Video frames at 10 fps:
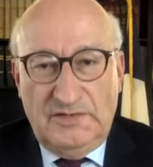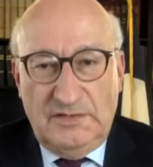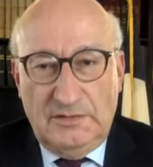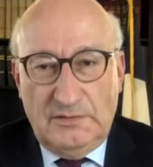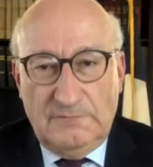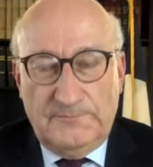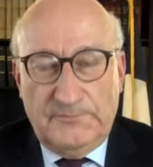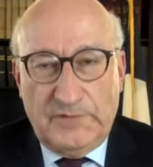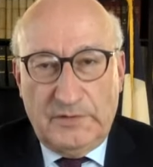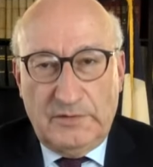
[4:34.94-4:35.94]
see in
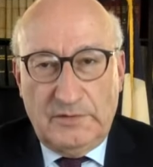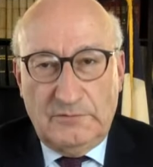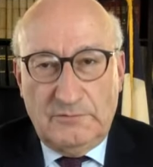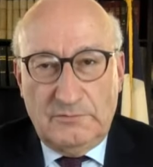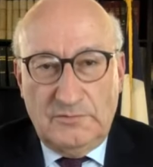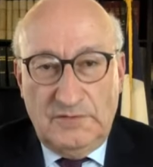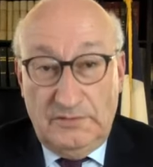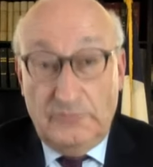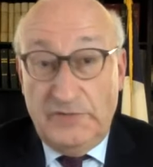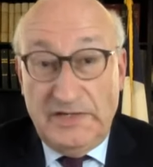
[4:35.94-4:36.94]

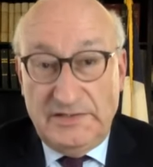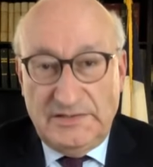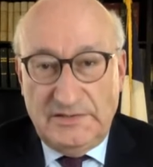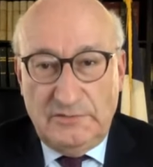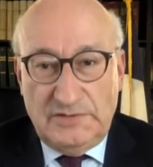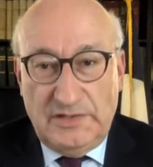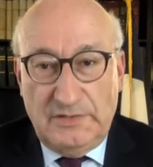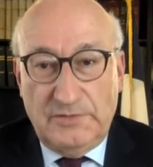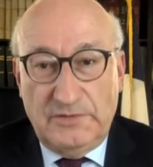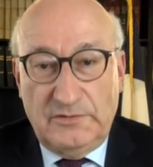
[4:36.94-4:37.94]
the reality what
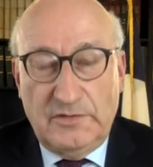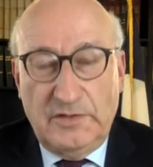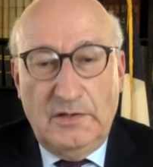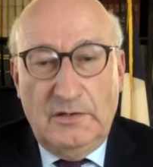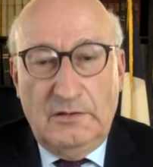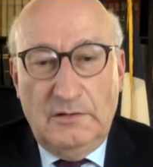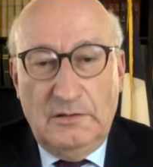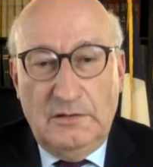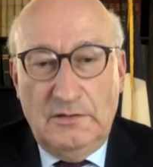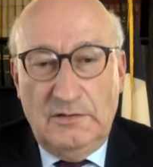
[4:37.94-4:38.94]
happens.
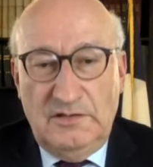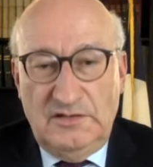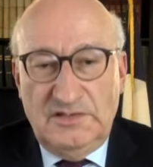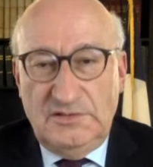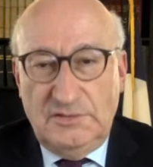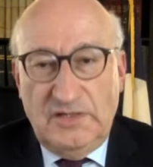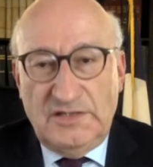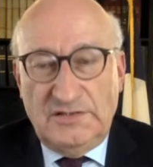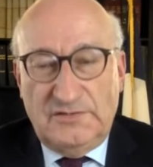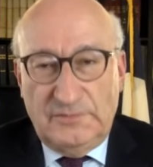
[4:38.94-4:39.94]
Indeed, you
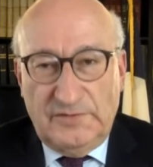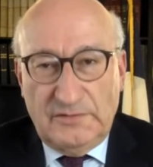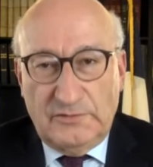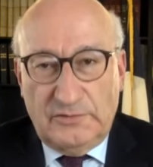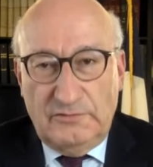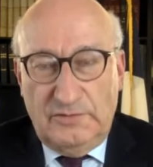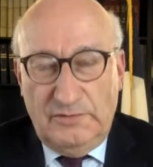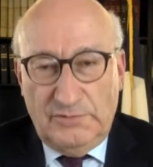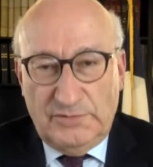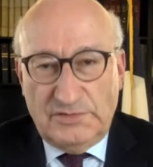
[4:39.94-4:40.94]
added something also
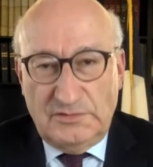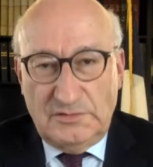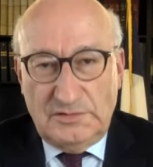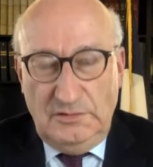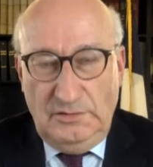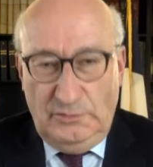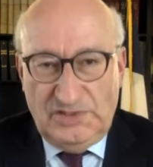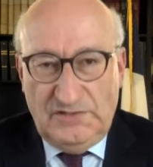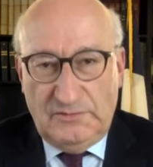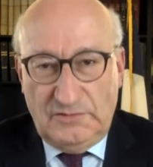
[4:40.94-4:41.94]
very important,
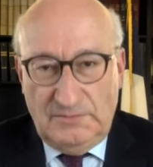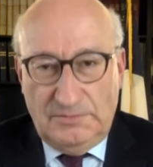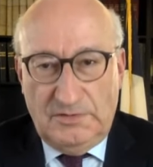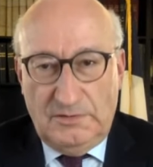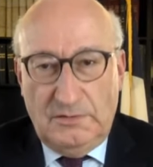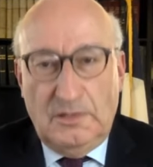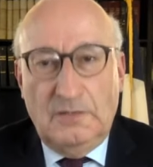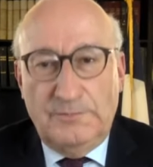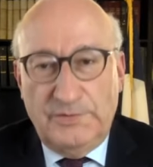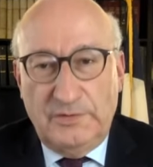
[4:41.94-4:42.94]
which is to keep
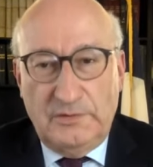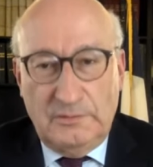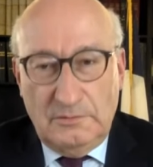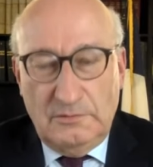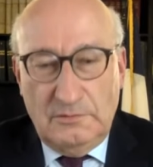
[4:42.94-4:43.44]
open